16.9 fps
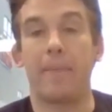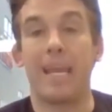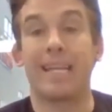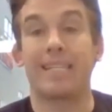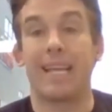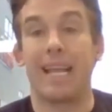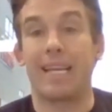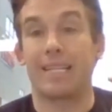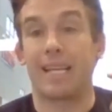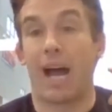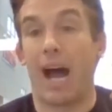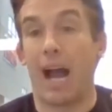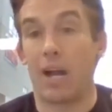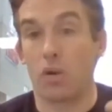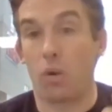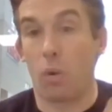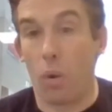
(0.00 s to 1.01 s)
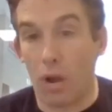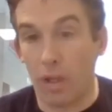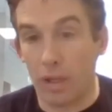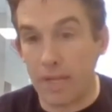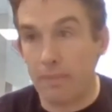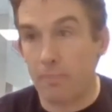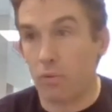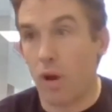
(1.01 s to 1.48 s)
It's a higher
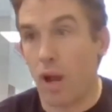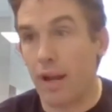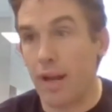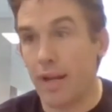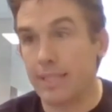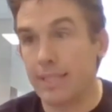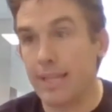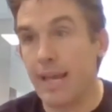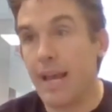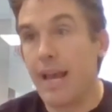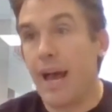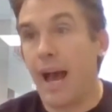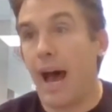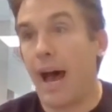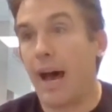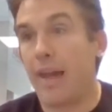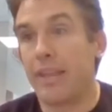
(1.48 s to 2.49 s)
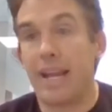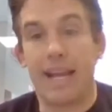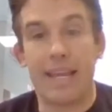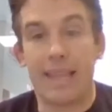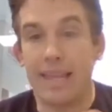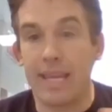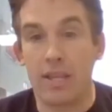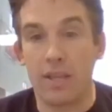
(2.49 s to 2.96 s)
quality product than
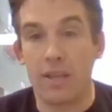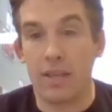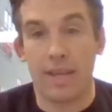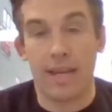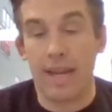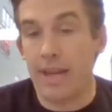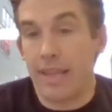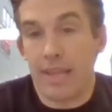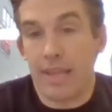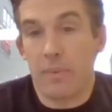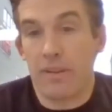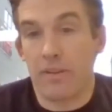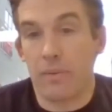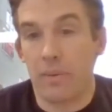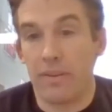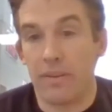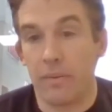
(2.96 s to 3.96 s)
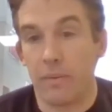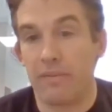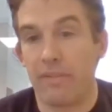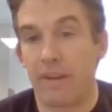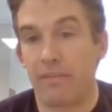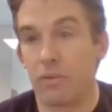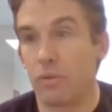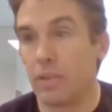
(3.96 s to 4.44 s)
anything
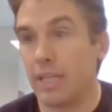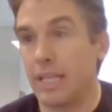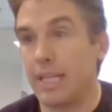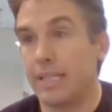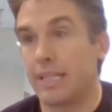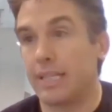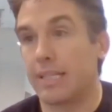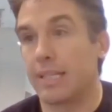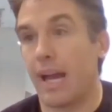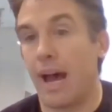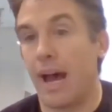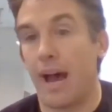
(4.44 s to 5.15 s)
we've ever released.